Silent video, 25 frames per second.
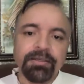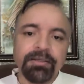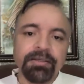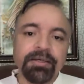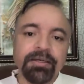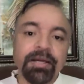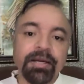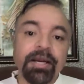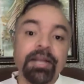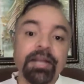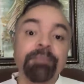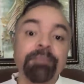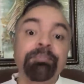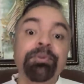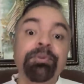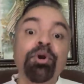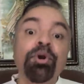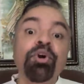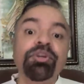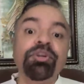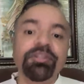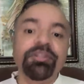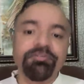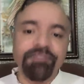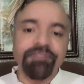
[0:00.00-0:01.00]
and
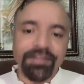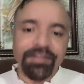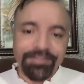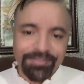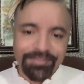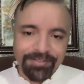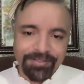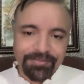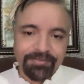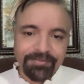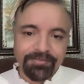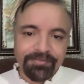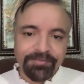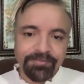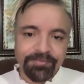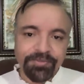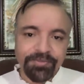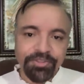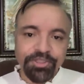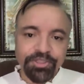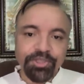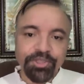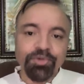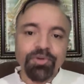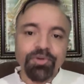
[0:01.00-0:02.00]
beyond the fence.
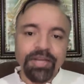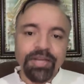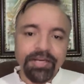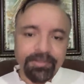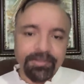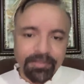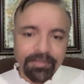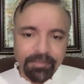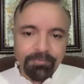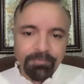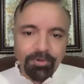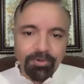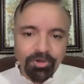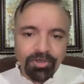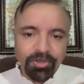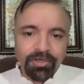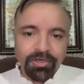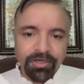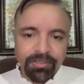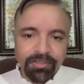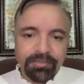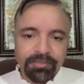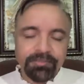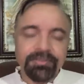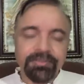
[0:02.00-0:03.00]
Zero line, the border
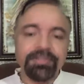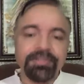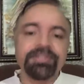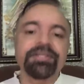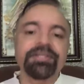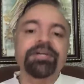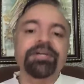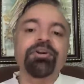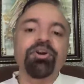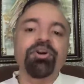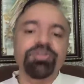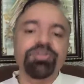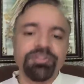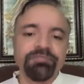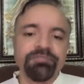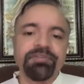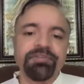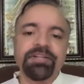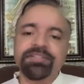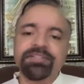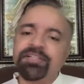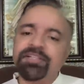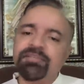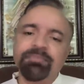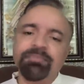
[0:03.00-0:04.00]
line is across the
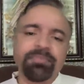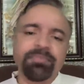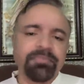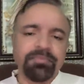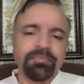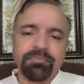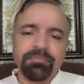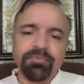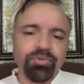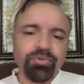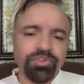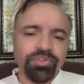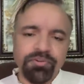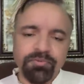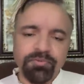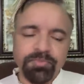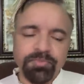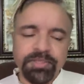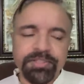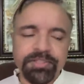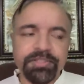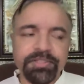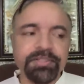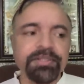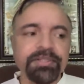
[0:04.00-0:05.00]
fence at most of the
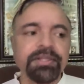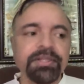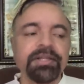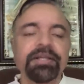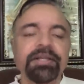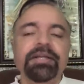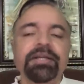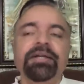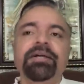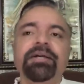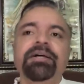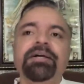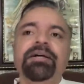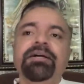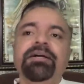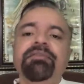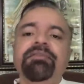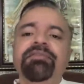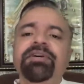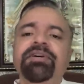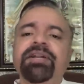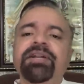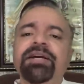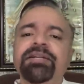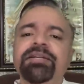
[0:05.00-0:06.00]
places.
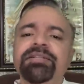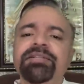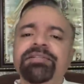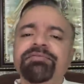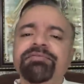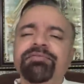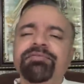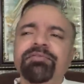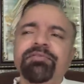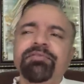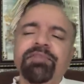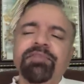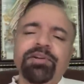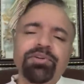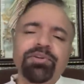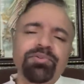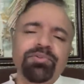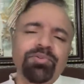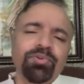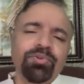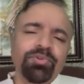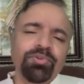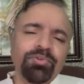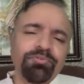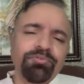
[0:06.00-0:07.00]
Whereas when you
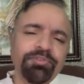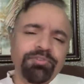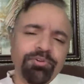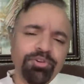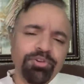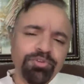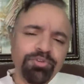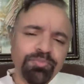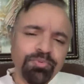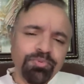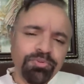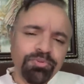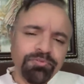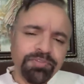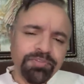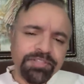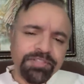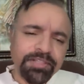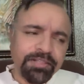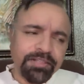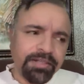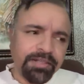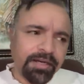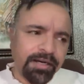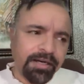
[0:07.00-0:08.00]
go to Firozpur,
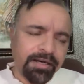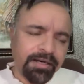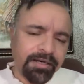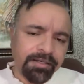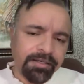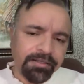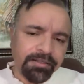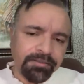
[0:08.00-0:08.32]
Fazilka